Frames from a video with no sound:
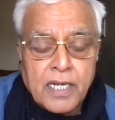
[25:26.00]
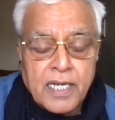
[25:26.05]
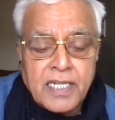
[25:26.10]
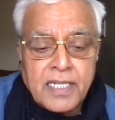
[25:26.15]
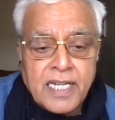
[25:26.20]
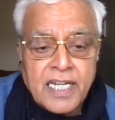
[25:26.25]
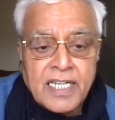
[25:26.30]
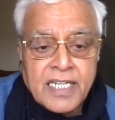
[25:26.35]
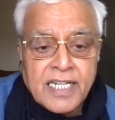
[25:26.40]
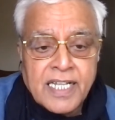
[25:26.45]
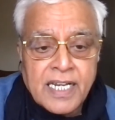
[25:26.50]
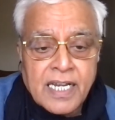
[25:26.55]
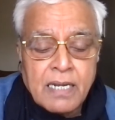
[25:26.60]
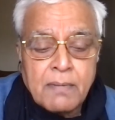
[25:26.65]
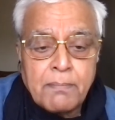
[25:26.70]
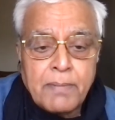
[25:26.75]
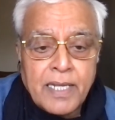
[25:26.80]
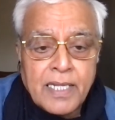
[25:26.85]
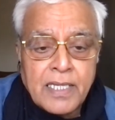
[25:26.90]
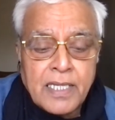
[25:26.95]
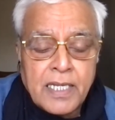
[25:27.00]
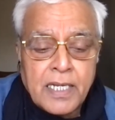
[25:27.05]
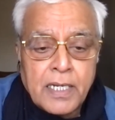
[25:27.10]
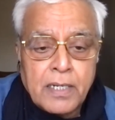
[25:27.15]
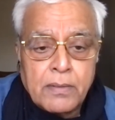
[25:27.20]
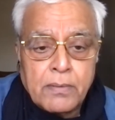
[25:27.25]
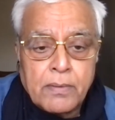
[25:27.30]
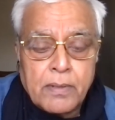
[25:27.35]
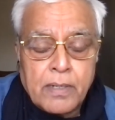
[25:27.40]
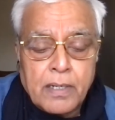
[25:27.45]
did Kiran
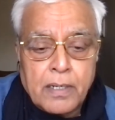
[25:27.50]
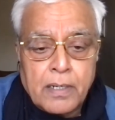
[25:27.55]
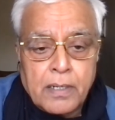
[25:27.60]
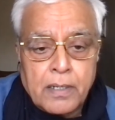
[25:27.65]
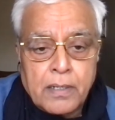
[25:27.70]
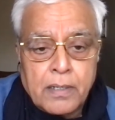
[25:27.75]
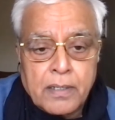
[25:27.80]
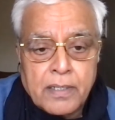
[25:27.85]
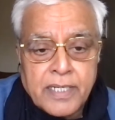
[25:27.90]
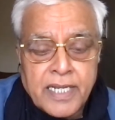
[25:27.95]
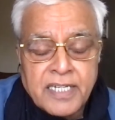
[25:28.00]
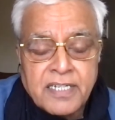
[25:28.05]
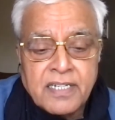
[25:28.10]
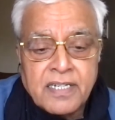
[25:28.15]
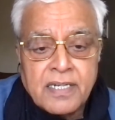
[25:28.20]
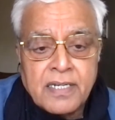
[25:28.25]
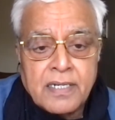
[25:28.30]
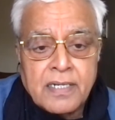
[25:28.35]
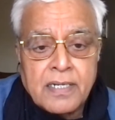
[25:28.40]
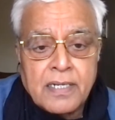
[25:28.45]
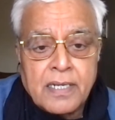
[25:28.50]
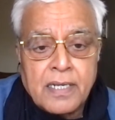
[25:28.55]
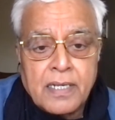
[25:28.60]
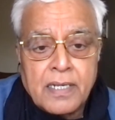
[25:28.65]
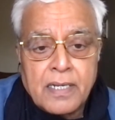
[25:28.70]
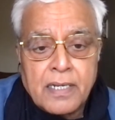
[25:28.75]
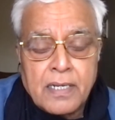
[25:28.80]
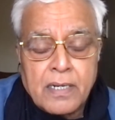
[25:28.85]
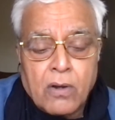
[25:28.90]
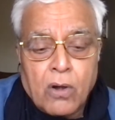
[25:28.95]
Bedi get an
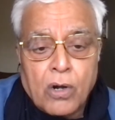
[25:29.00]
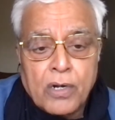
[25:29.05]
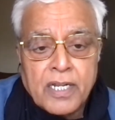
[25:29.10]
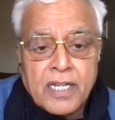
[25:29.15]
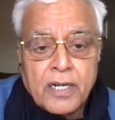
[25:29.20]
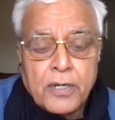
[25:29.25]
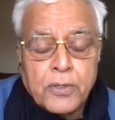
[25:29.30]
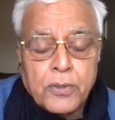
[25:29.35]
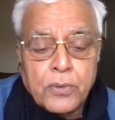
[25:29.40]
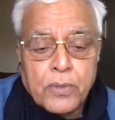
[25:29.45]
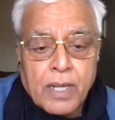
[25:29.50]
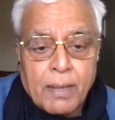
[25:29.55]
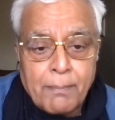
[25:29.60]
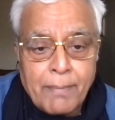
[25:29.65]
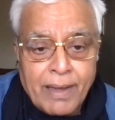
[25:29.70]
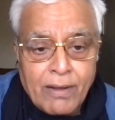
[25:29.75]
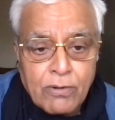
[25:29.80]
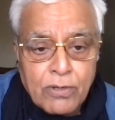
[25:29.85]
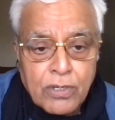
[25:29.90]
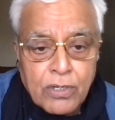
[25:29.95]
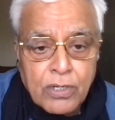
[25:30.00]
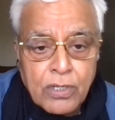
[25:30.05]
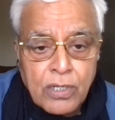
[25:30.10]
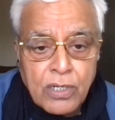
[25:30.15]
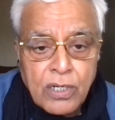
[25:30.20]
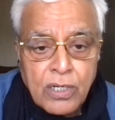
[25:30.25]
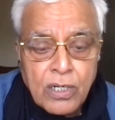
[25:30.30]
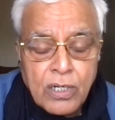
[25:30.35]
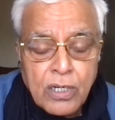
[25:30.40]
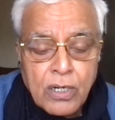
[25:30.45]
order to come out
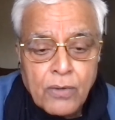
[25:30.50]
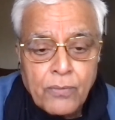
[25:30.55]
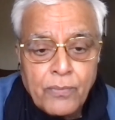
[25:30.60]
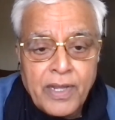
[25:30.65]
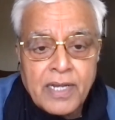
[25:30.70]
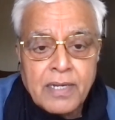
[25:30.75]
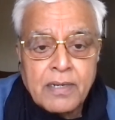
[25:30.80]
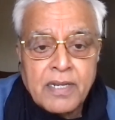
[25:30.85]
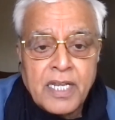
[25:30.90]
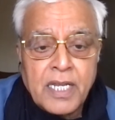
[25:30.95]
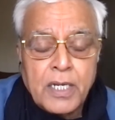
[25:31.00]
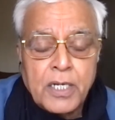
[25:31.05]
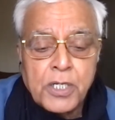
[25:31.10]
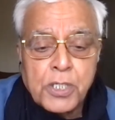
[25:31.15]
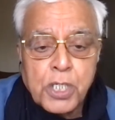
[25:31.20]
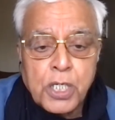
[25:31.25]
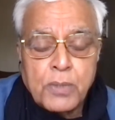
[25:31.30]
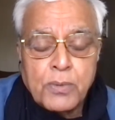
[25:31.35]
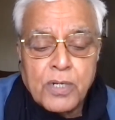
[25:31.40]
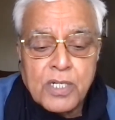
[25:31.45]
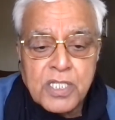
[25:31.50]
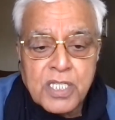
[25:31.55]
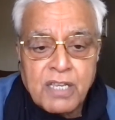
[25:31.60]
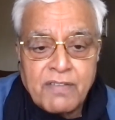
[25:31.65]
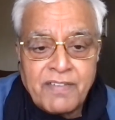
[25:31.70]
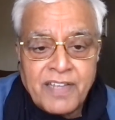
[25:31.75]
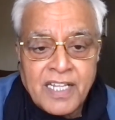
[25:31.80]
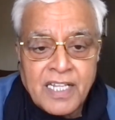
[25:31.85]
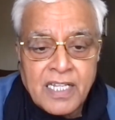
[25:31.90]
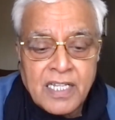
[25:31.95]
when she was
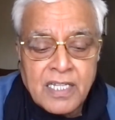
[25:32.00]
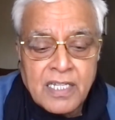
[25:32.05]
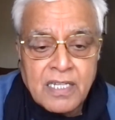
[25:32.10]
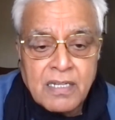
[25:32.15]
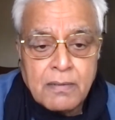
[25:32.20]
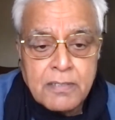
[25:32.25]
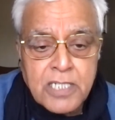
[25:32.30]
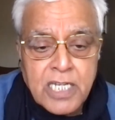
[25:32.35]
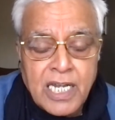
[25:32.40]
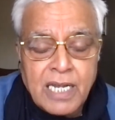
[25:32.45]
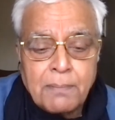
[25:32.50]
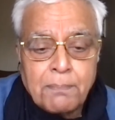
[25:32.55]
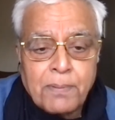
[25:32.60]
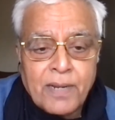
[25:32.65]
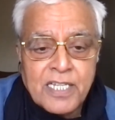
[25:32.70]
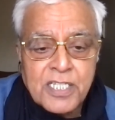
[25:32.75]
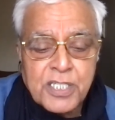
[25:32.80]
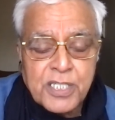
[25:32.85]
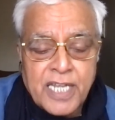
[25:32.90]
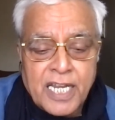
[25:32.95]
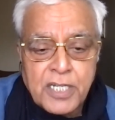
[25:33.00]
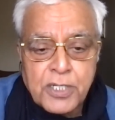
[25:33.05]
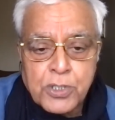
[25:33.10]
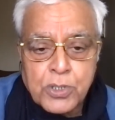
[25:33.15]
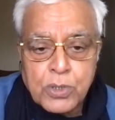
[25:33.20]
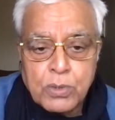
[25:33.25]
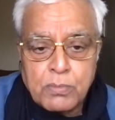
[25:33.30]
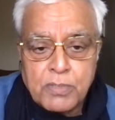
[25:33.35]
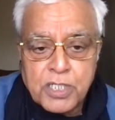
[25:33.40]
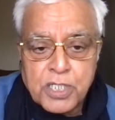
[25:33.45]
giving sleepless nights
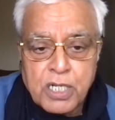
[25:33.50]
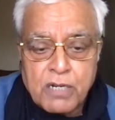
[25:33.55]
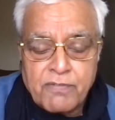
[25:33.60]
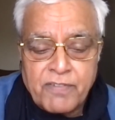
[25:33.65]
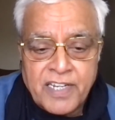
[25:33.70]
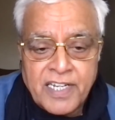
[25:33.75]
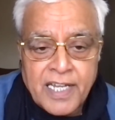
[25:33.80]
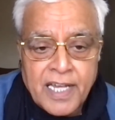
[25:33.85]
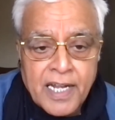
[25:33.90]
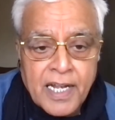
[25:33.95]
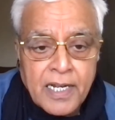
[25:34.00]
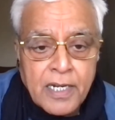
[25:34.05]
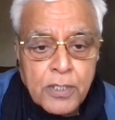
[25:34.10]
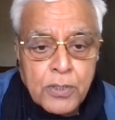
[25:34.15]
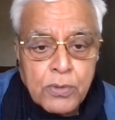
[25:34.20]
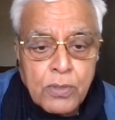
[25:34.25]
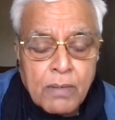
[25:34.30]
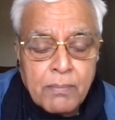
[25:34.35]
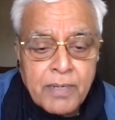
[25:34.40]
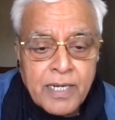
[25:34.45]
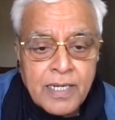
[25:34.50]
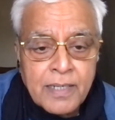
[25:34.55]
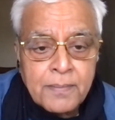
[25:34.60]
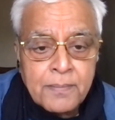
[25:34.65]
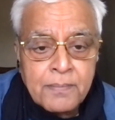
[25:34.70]
to Mr. V. Narayanaswamy?